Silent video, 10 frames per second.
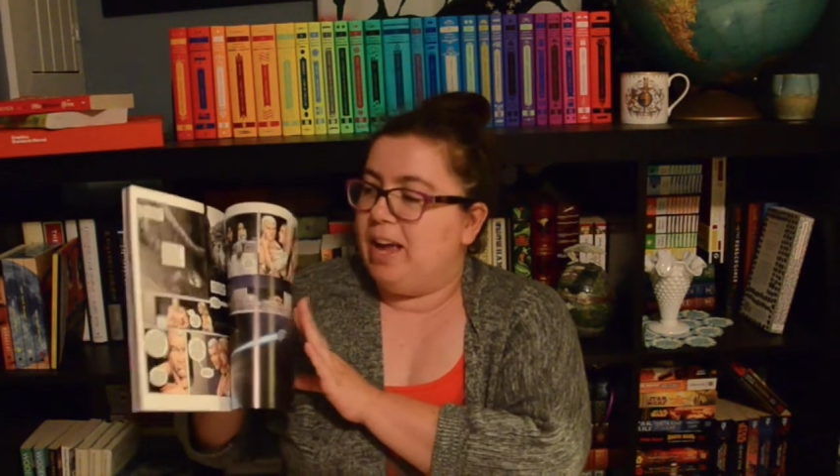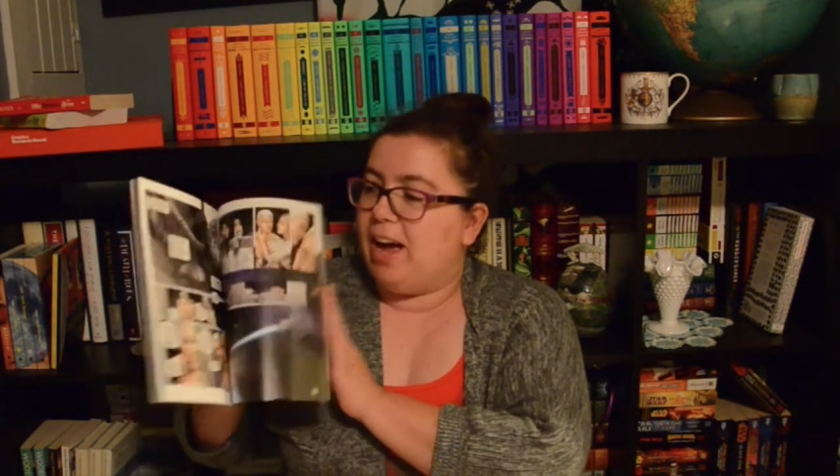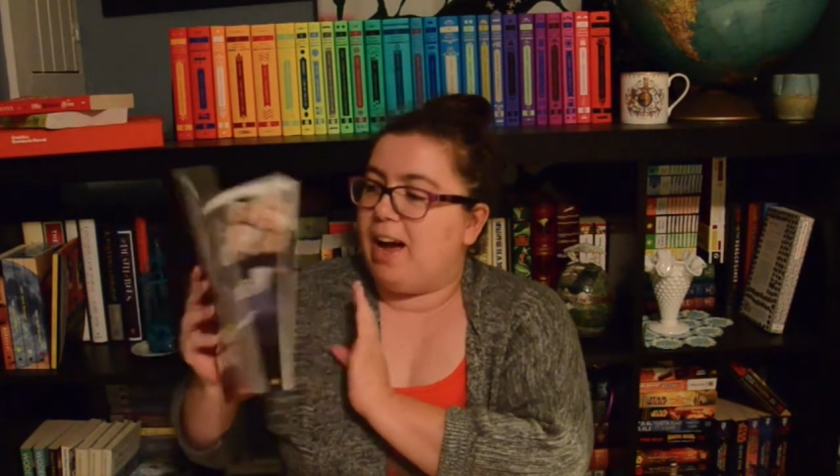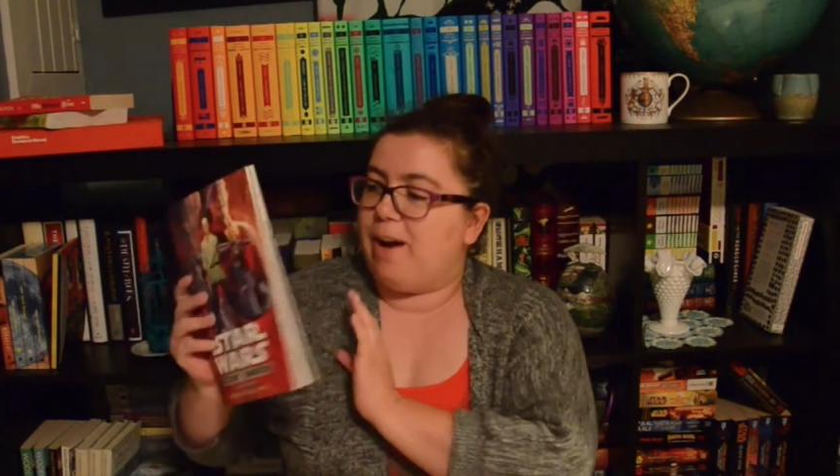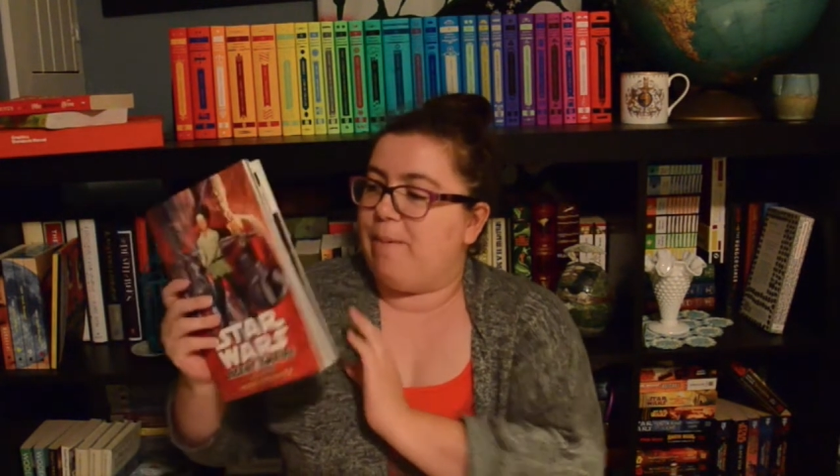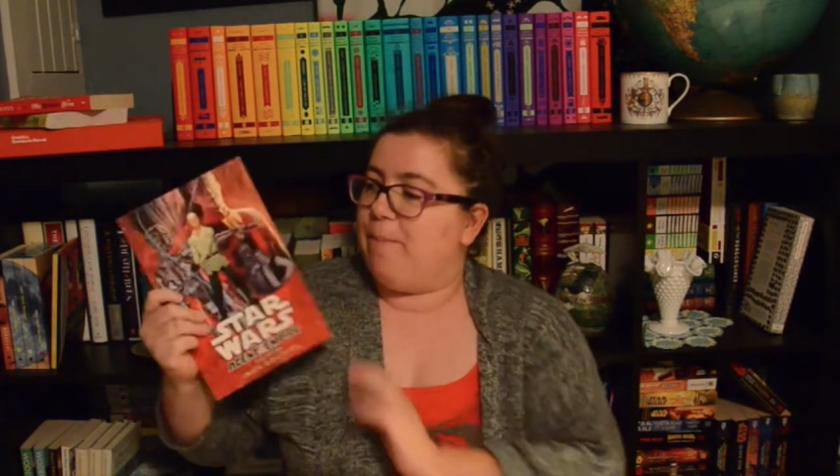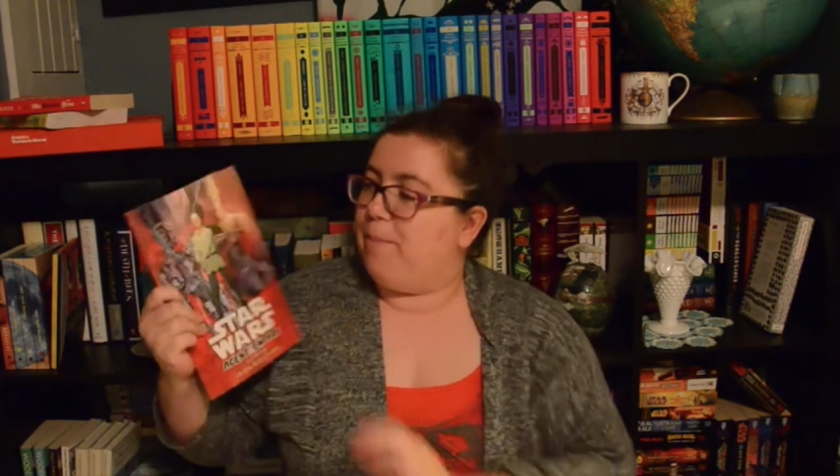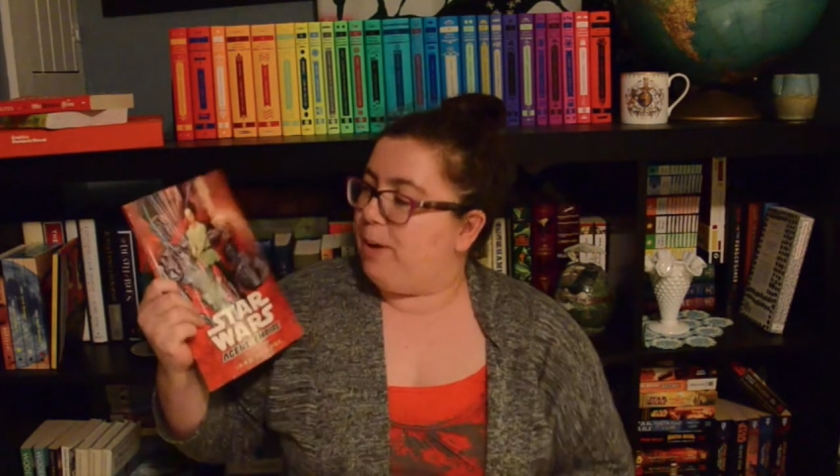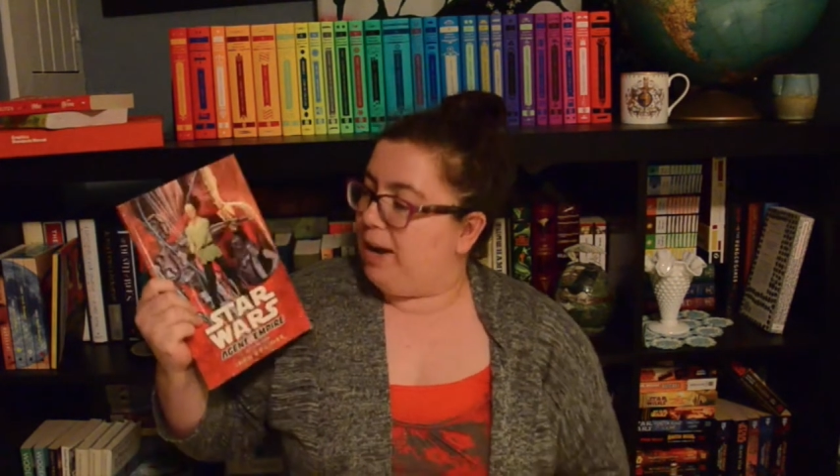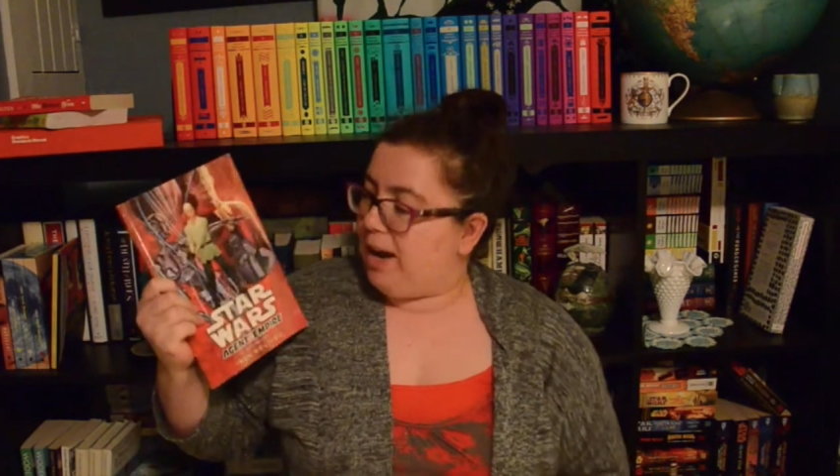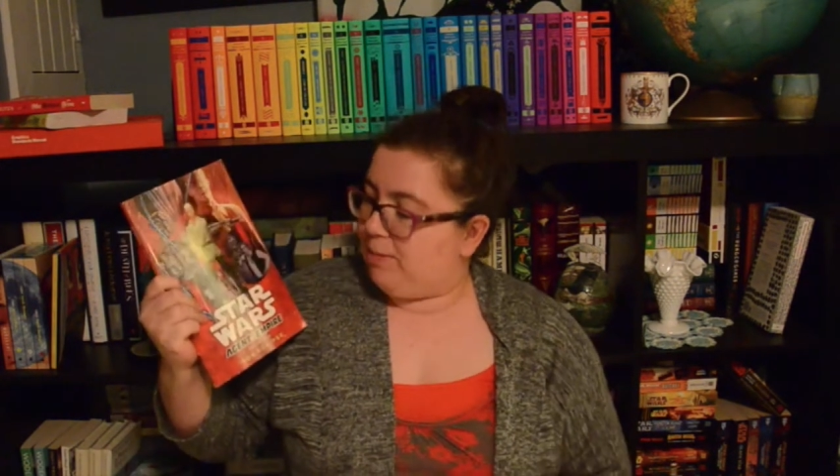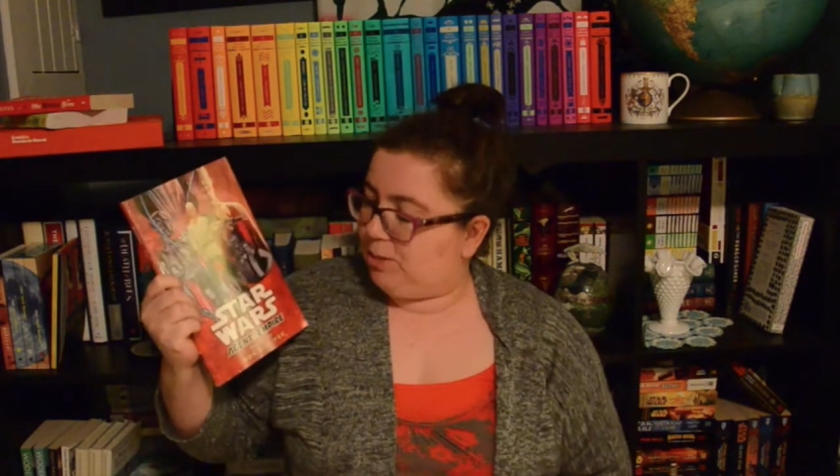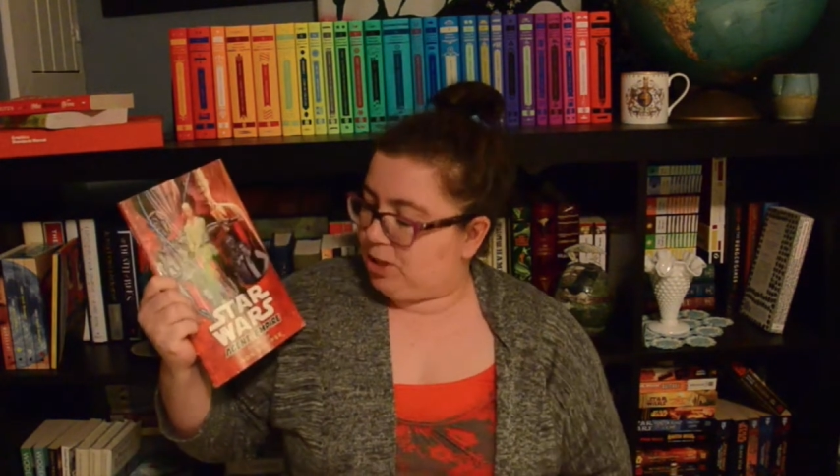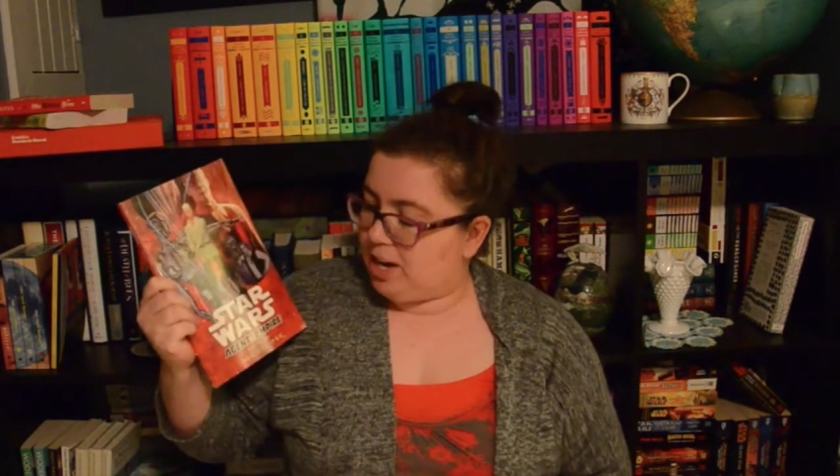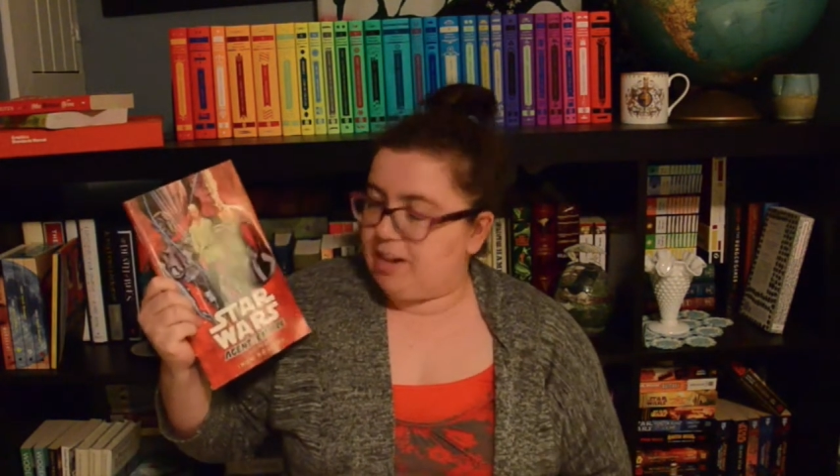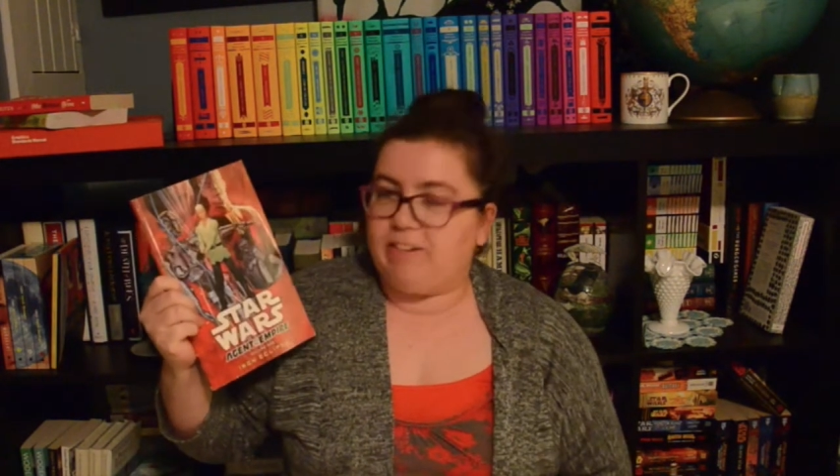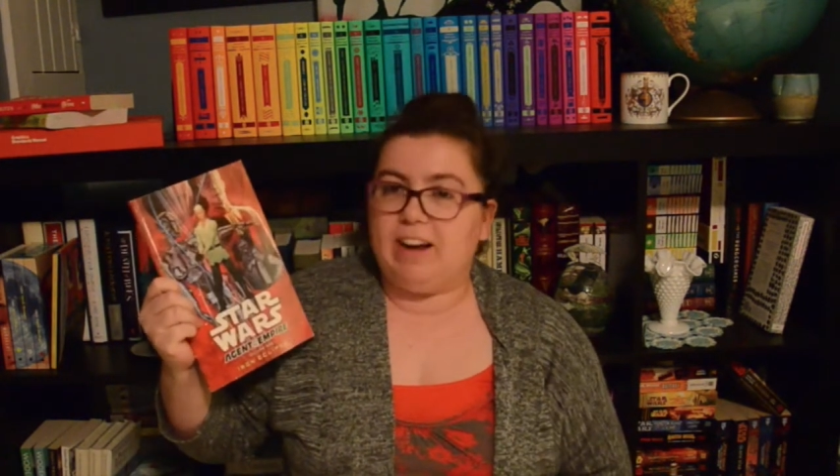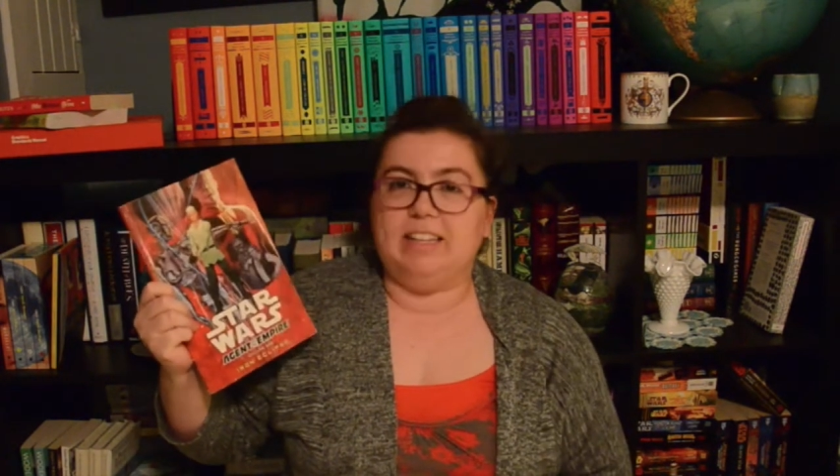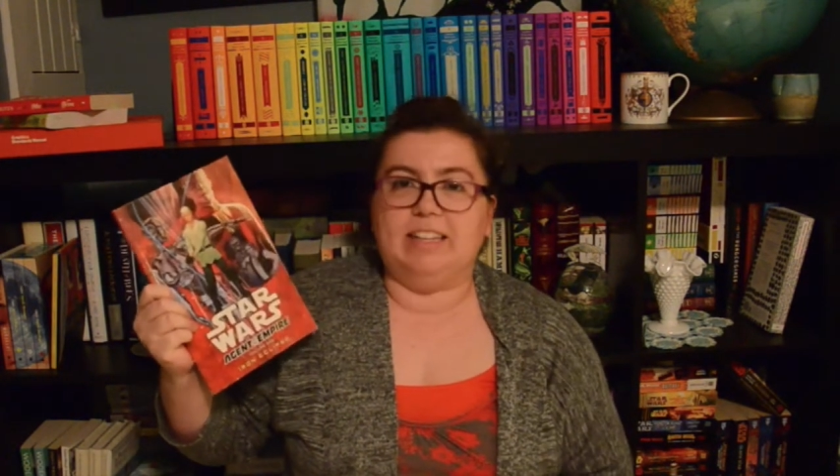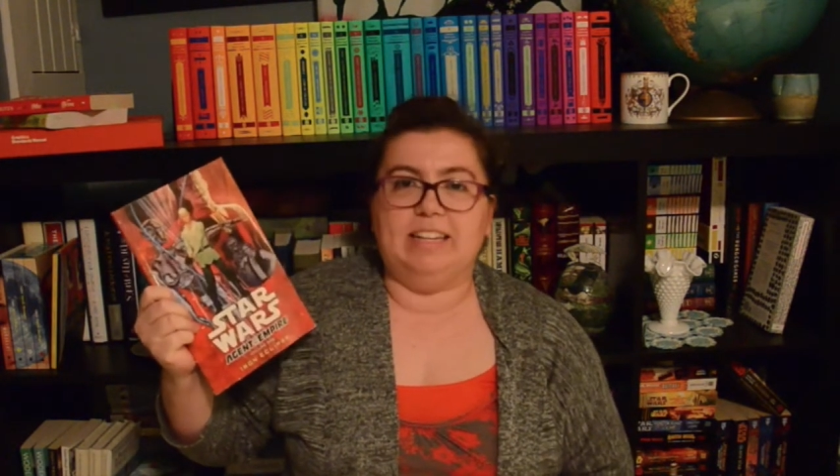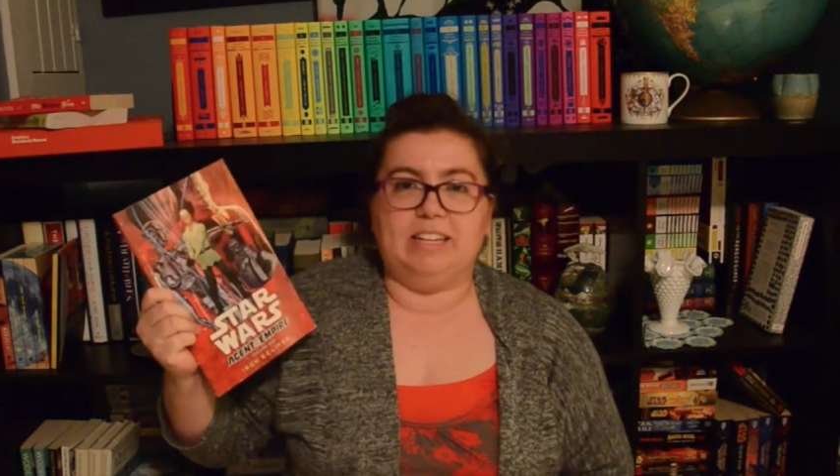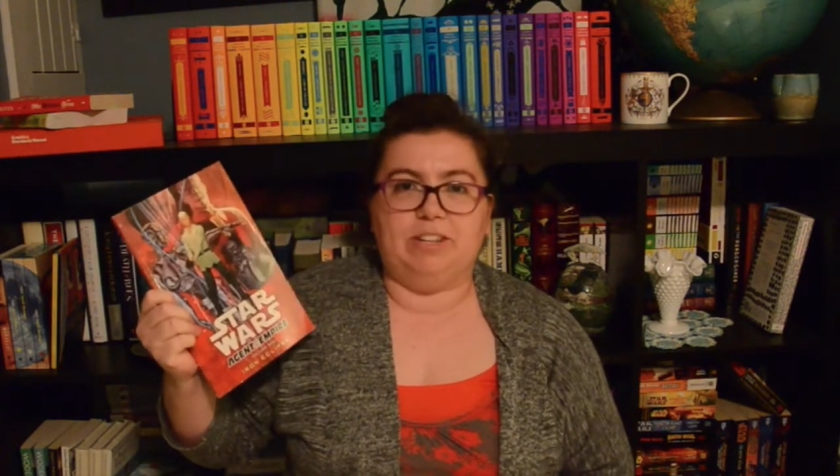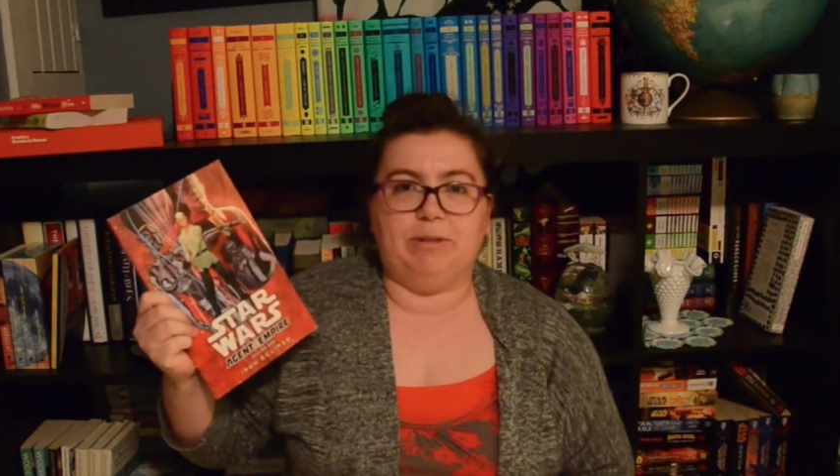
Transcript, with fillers: but I will try to find a link